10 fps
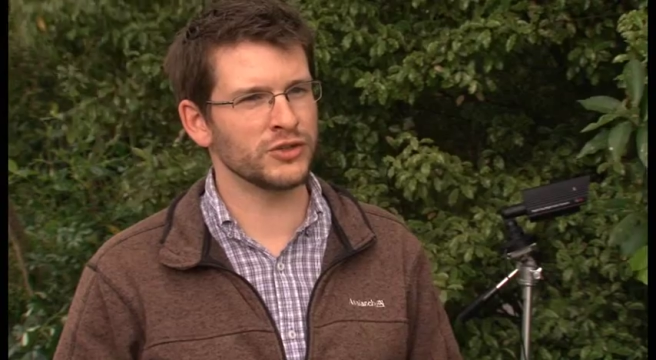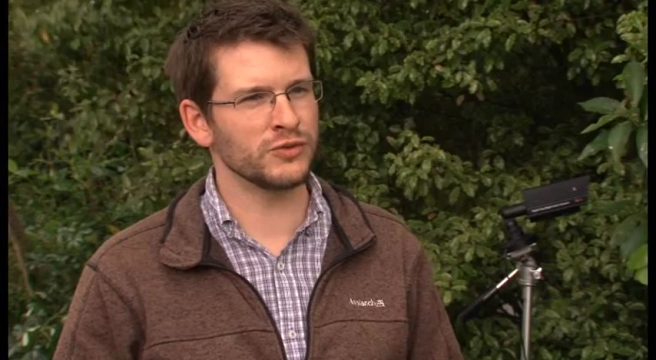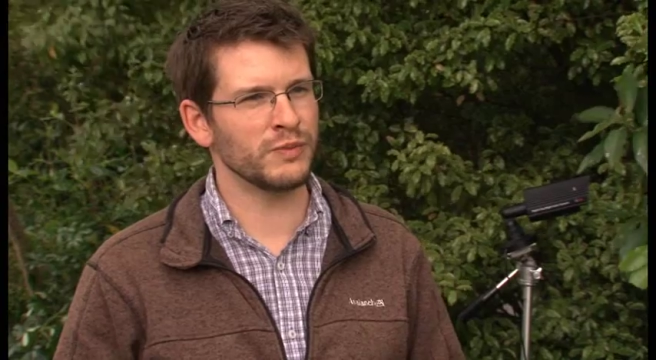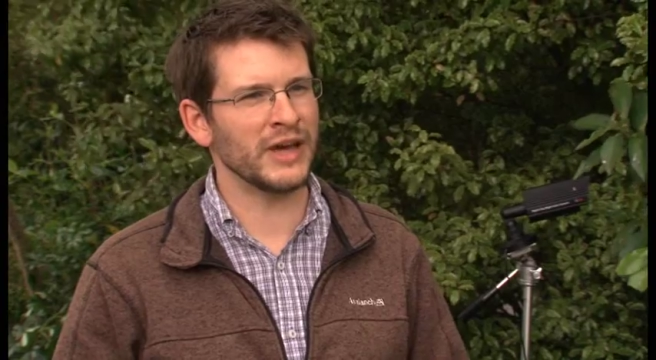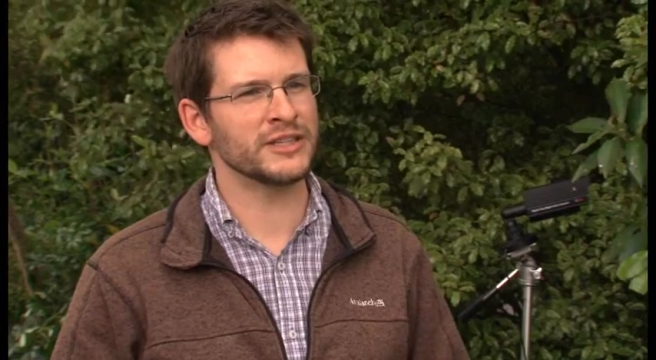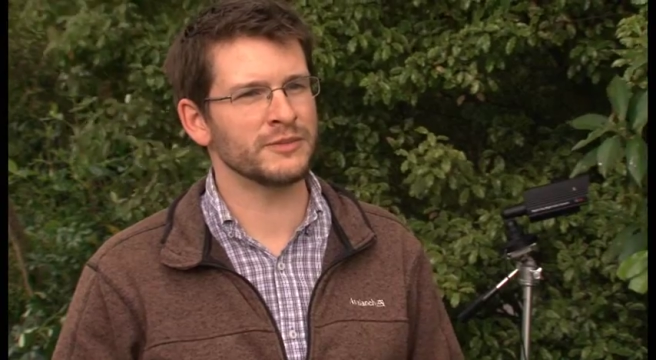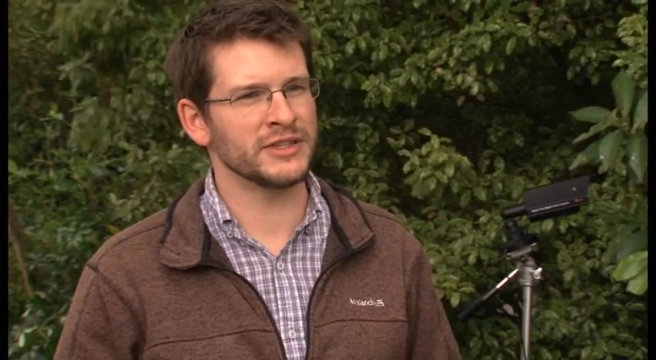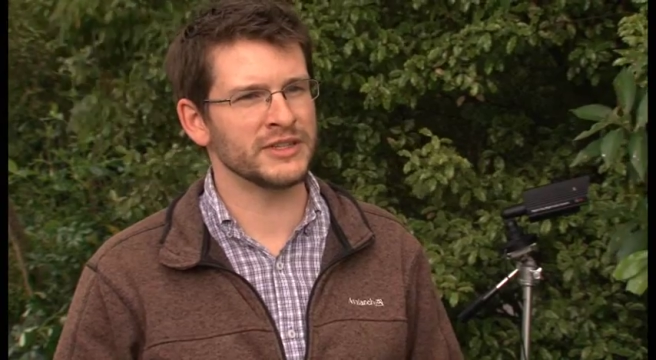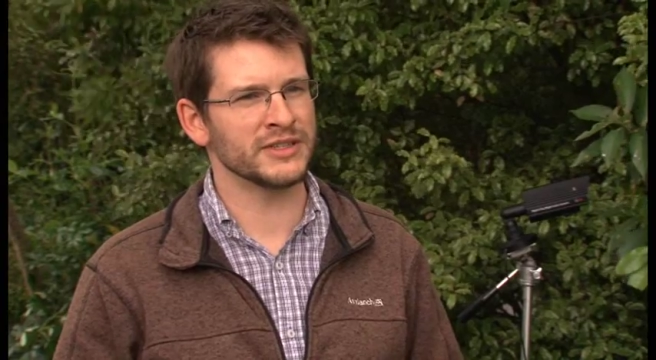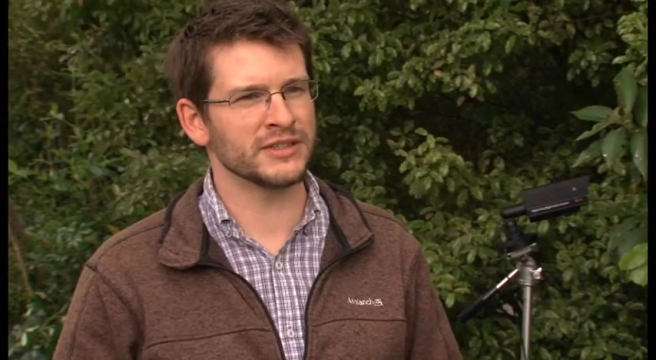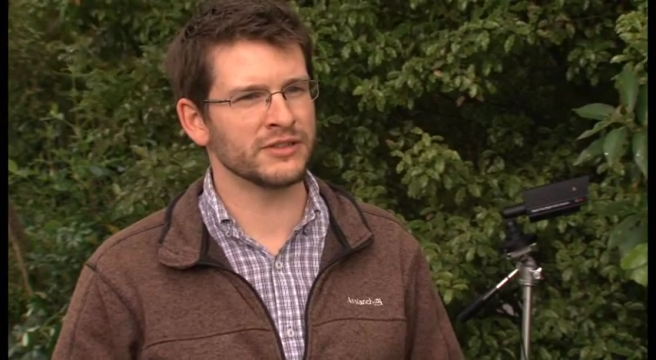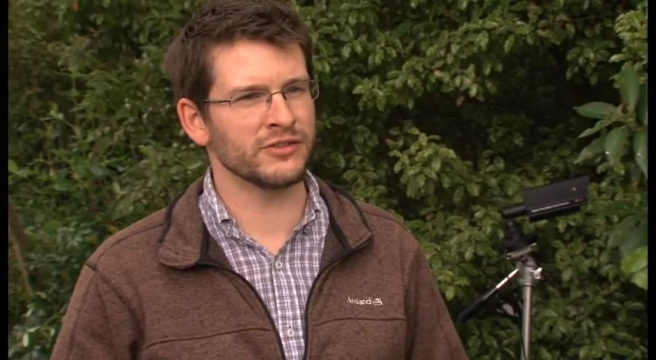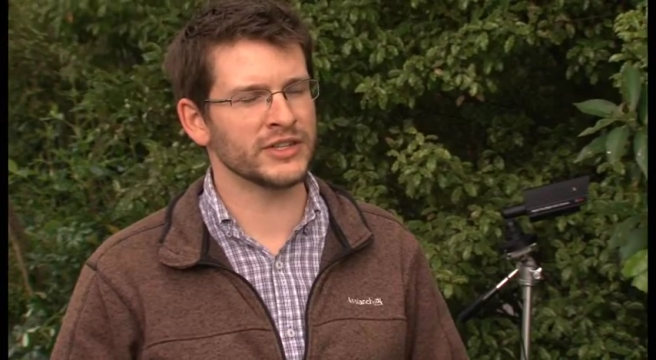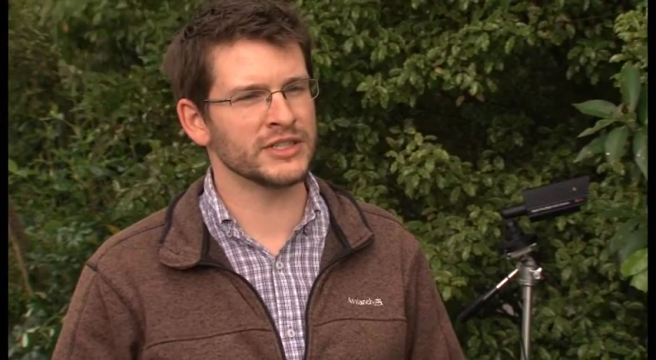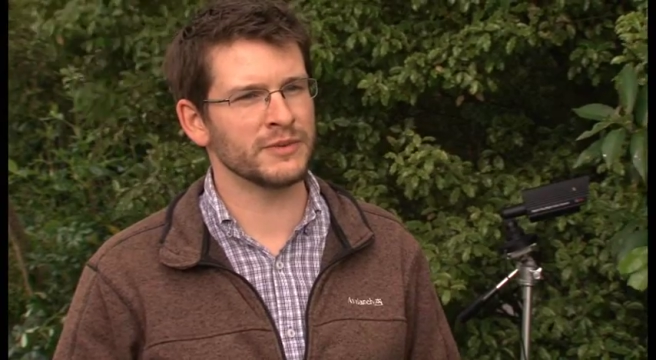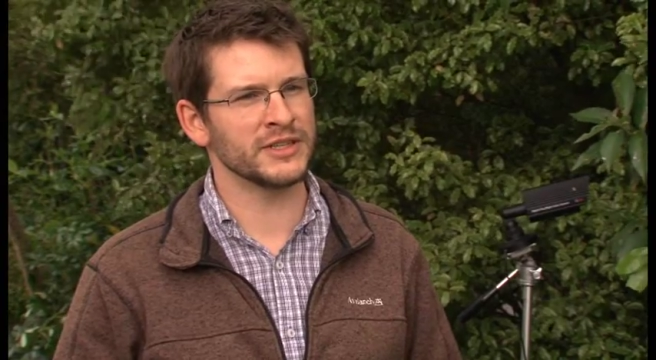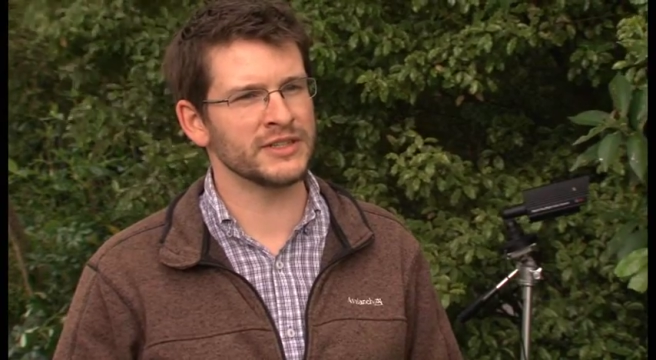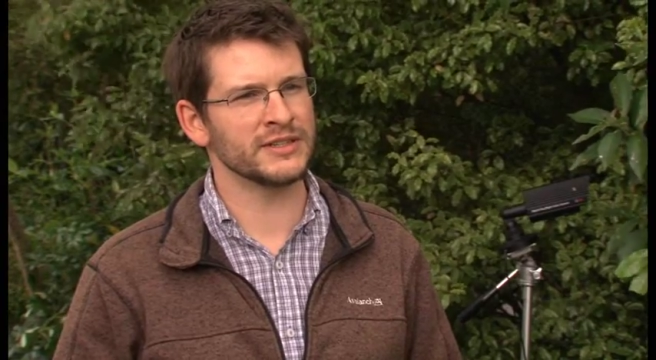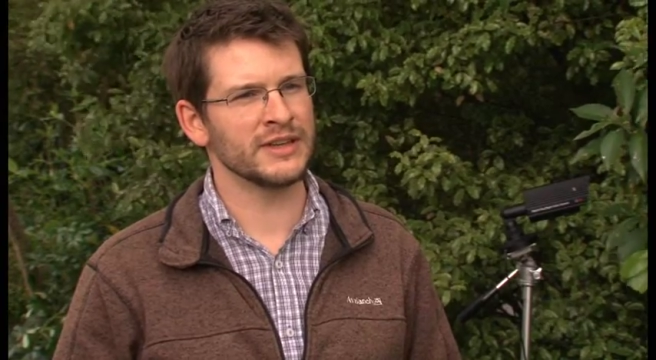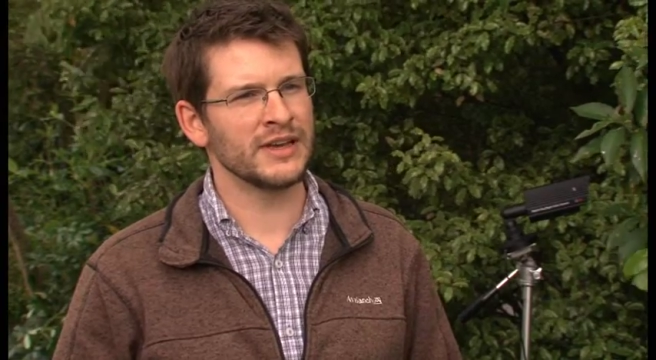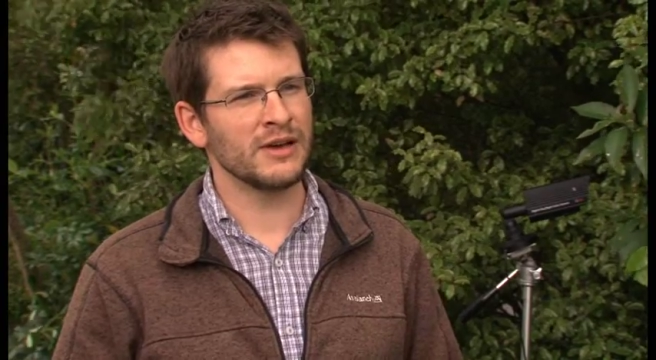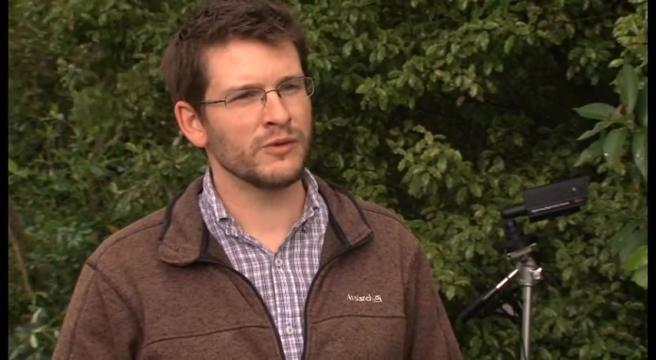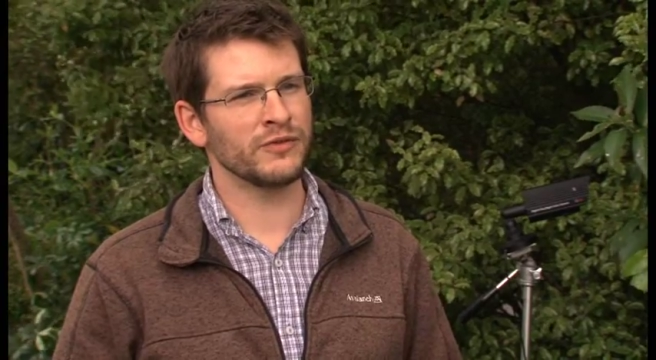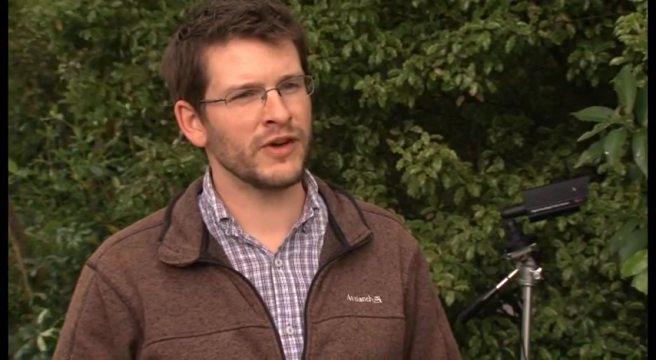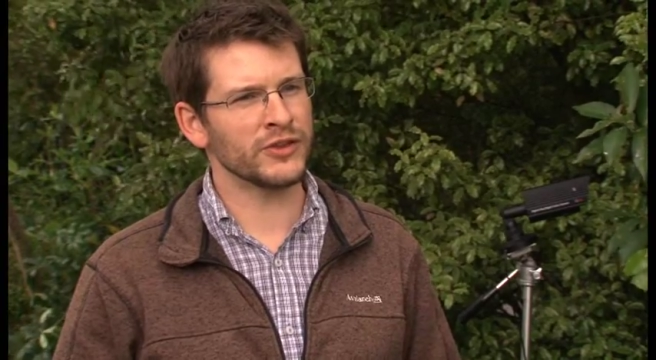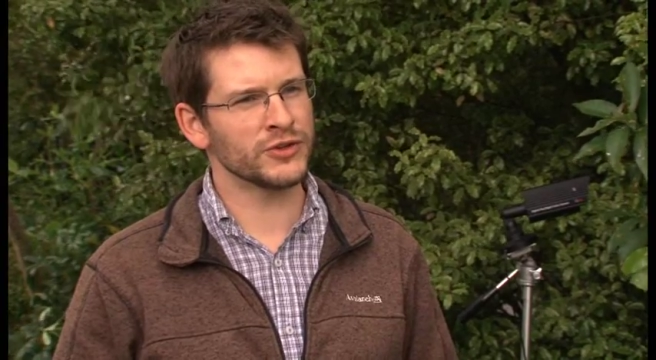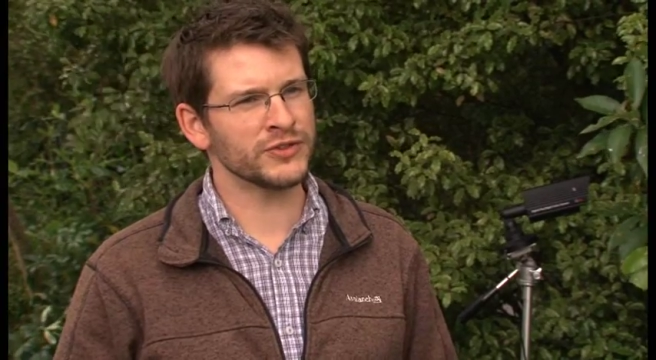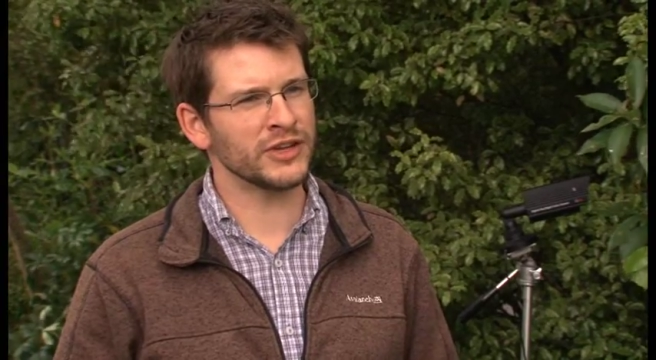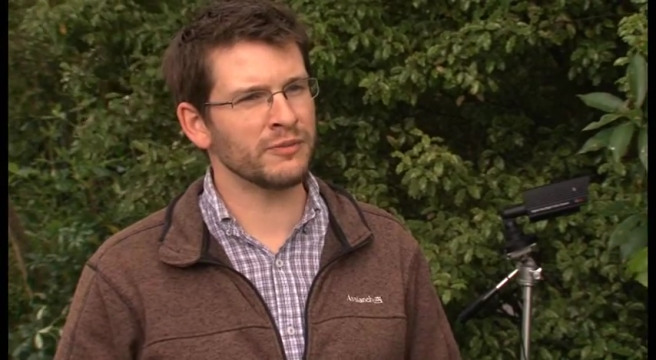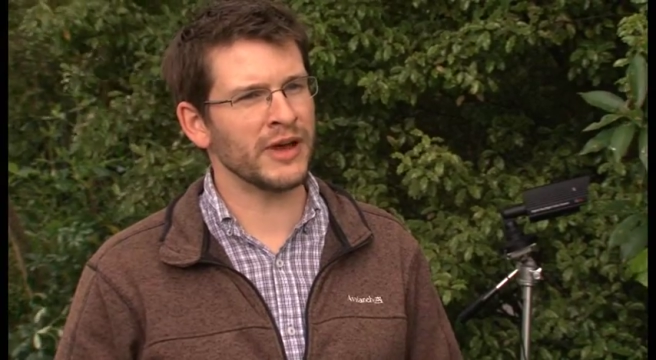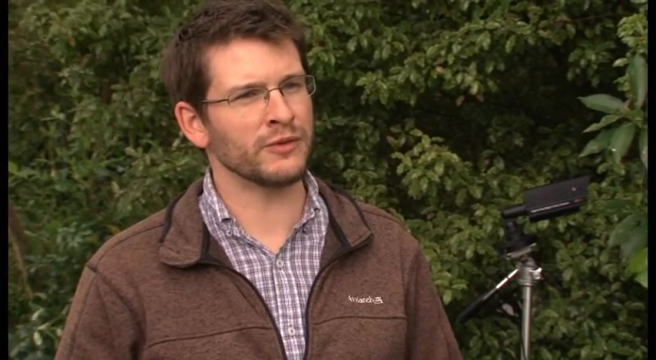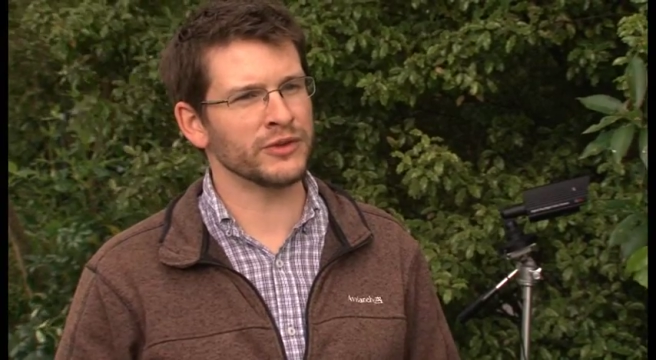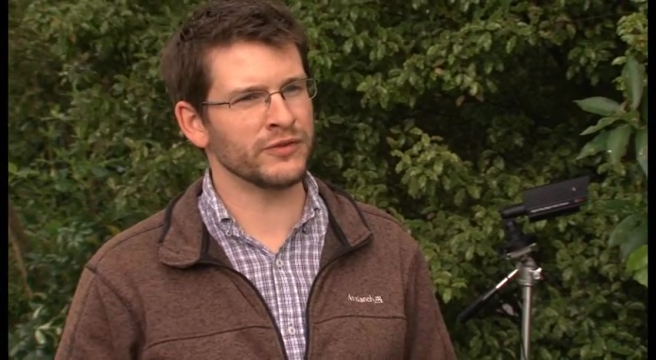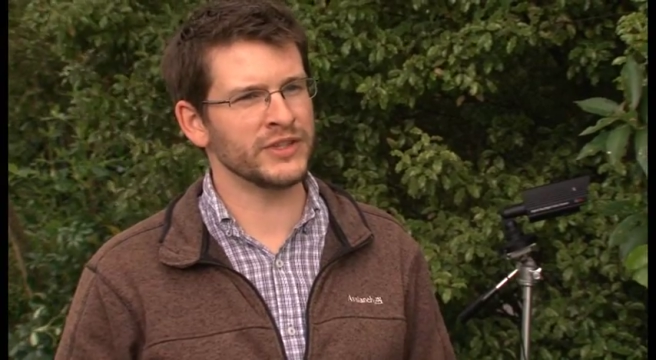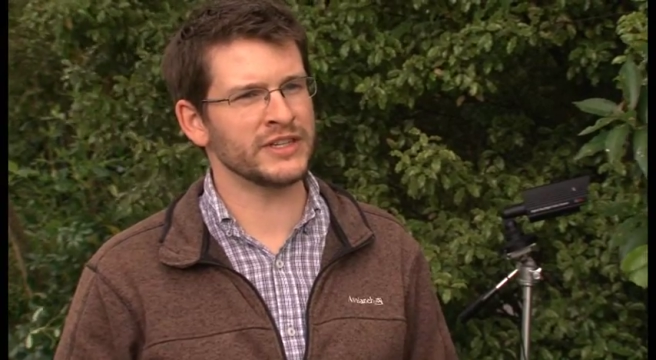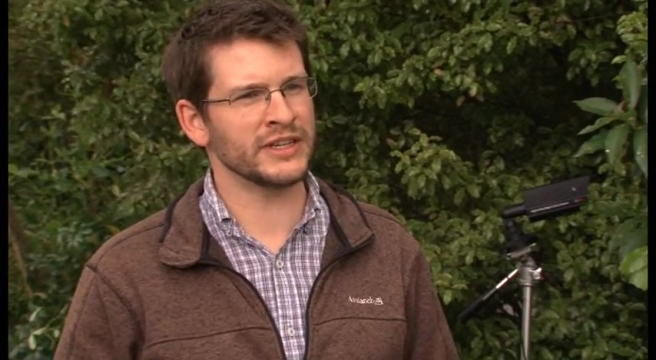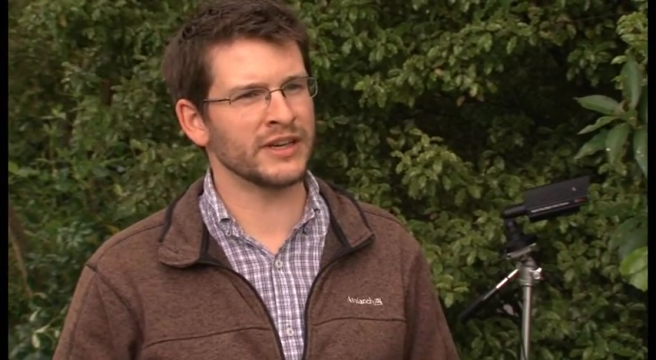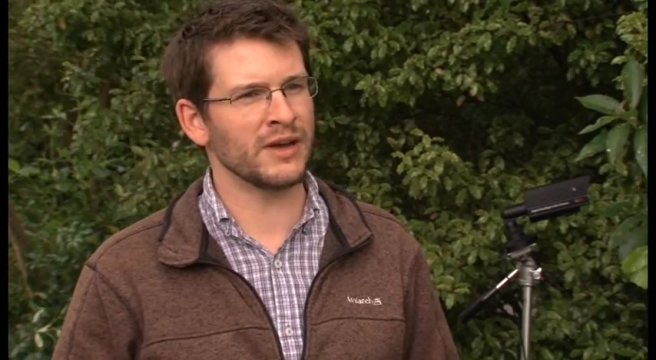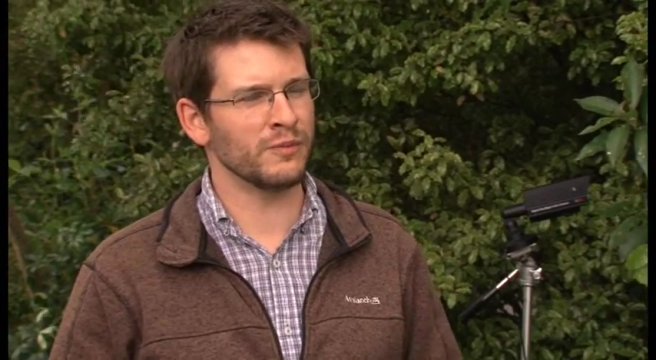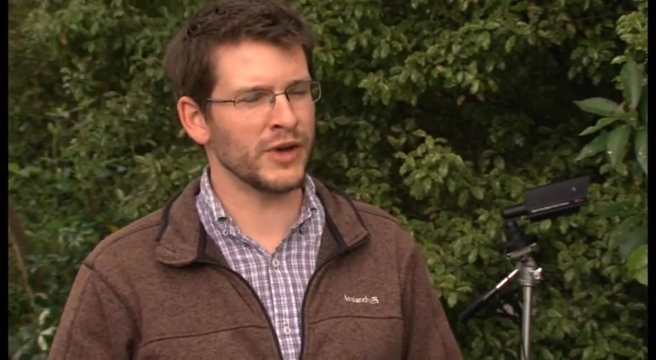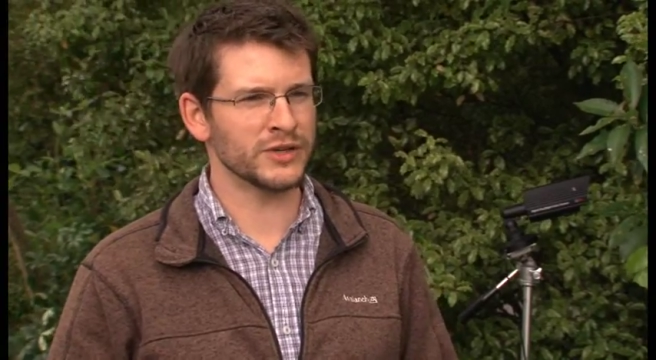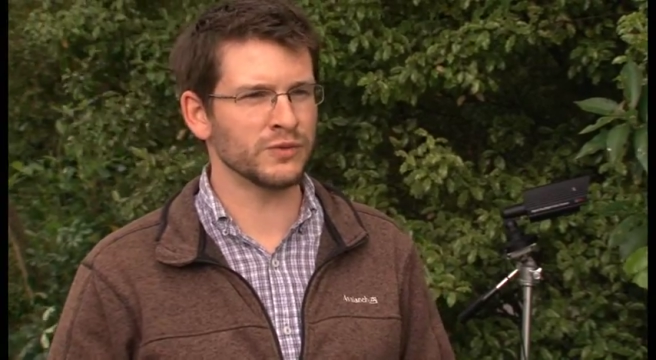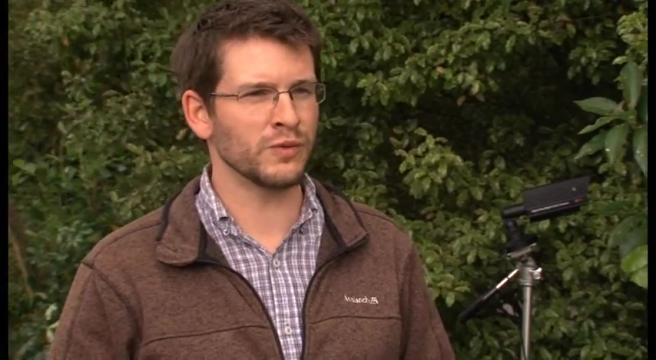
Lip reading: 2 bat species, it's a threatened species, we found the short-tailed bat was visiting a much